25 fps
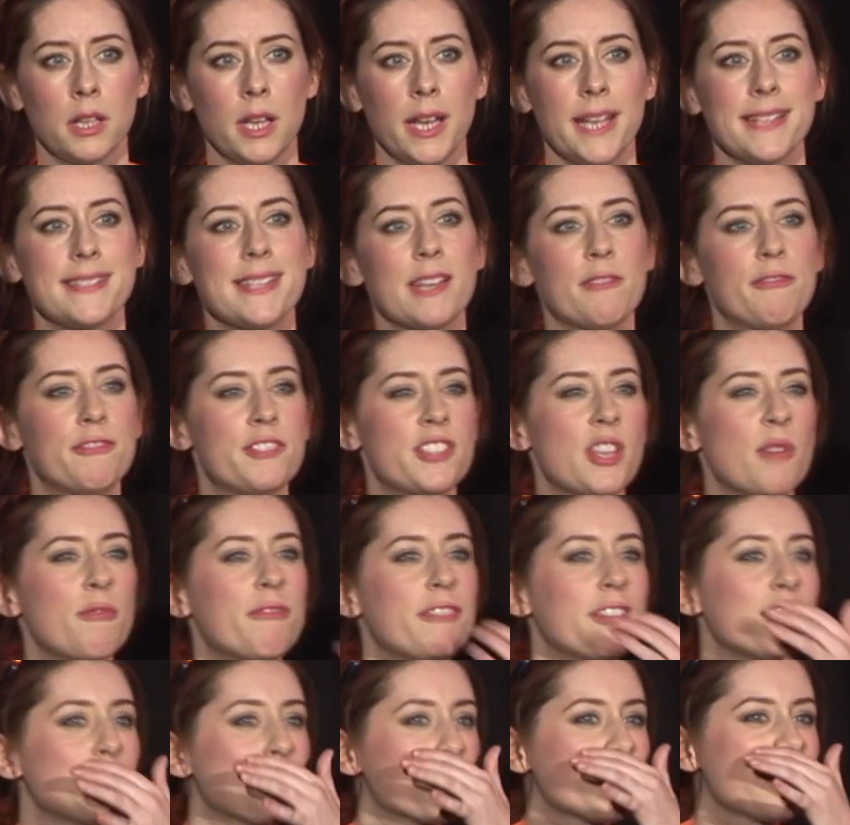Except some
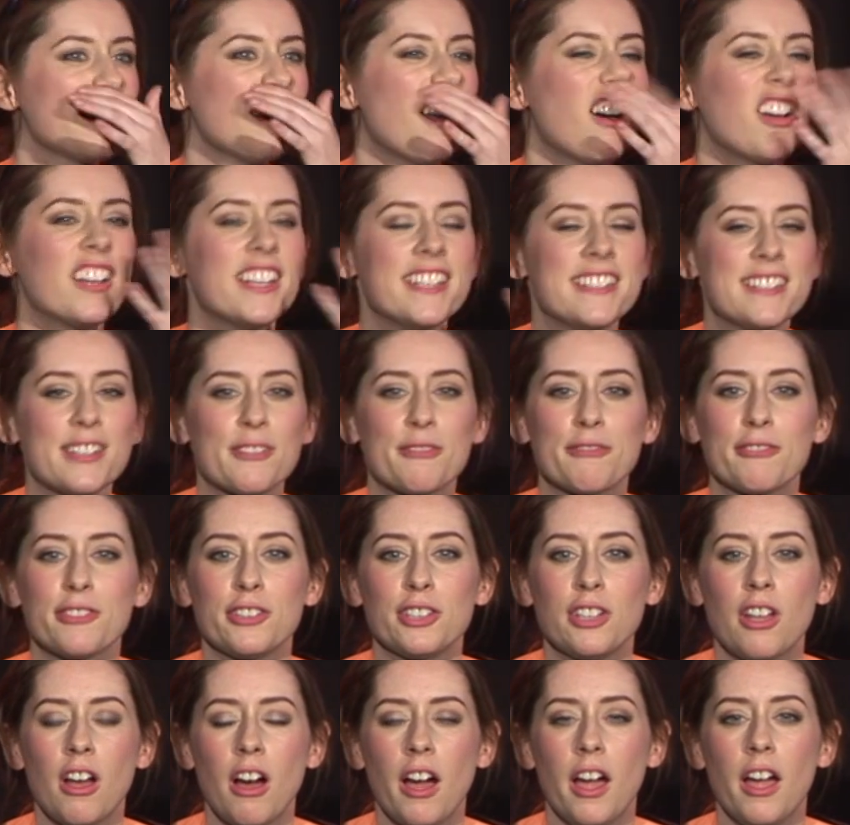things were slightly
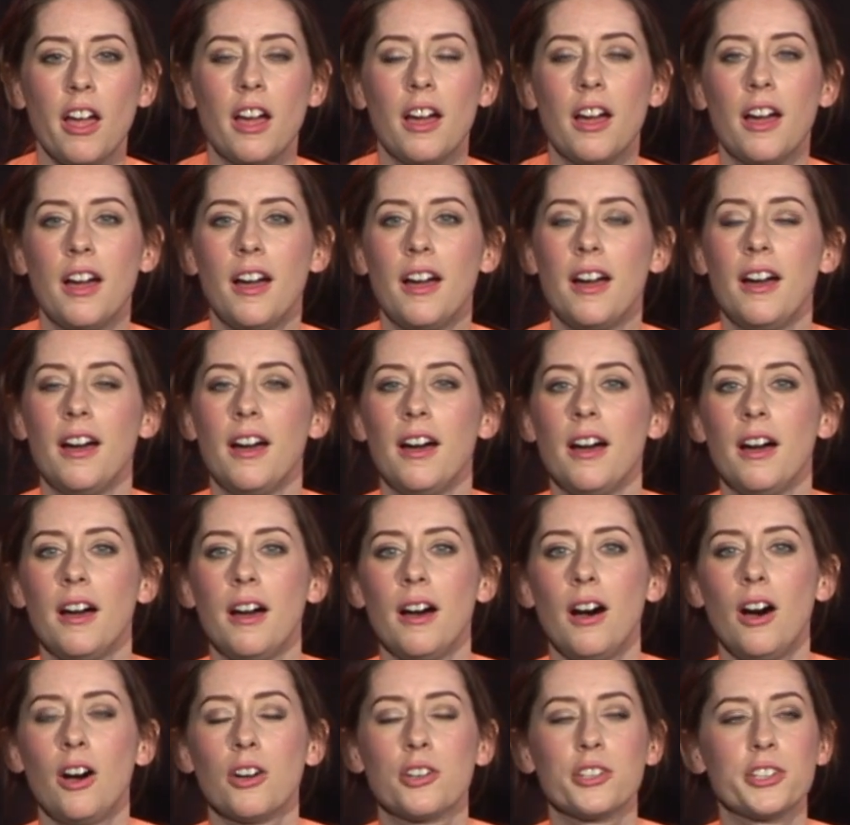different, like
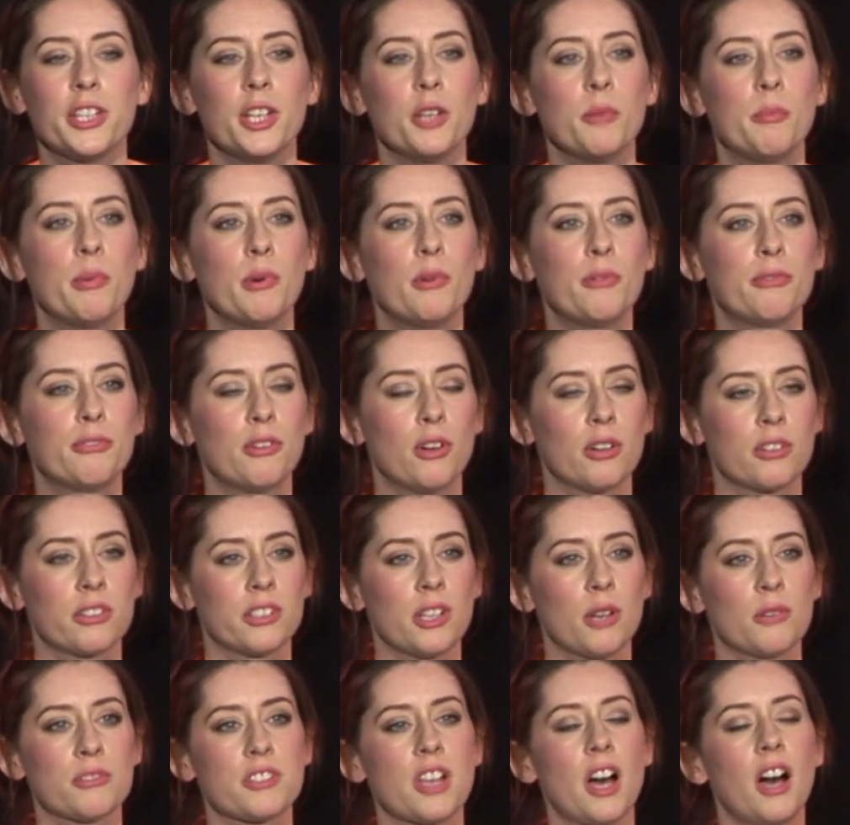I could hear a bullfrog and
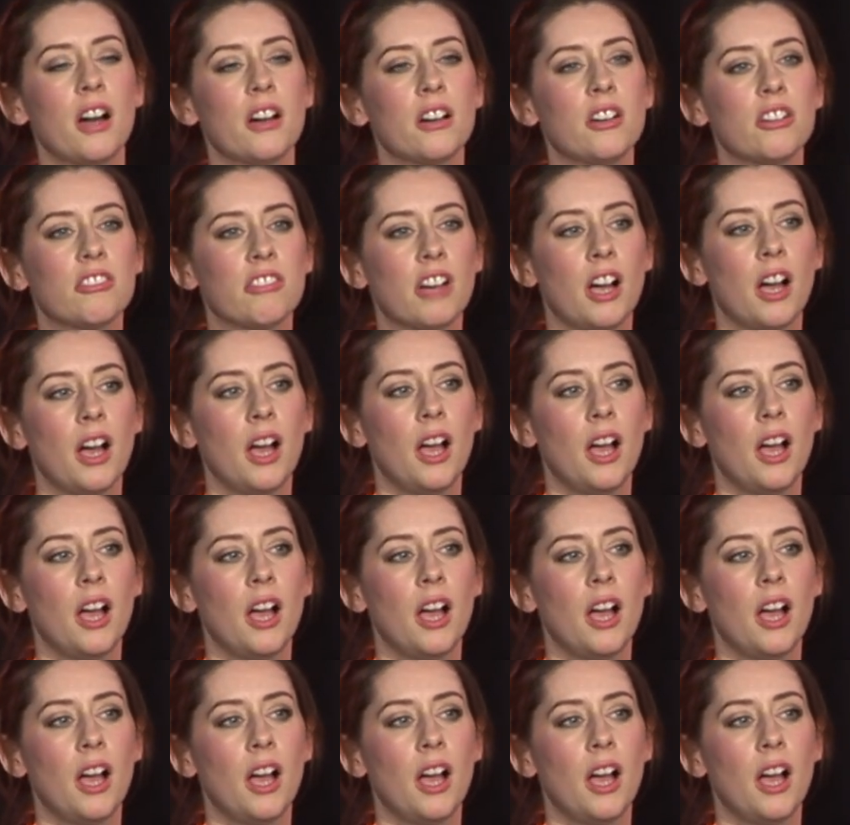I was hungry.